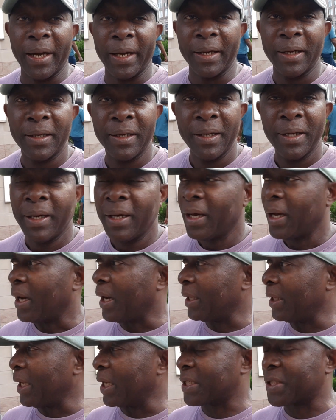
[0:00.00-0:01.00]

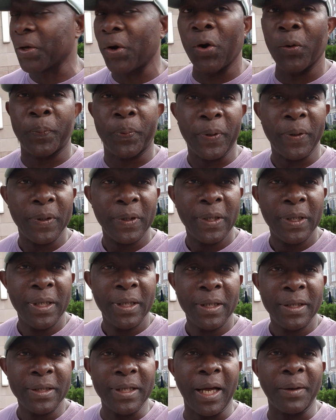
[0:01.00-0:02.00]
And let's hope
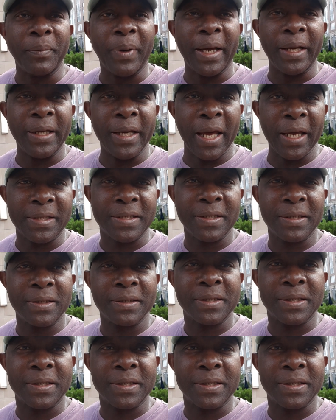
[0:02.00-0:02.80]
that my next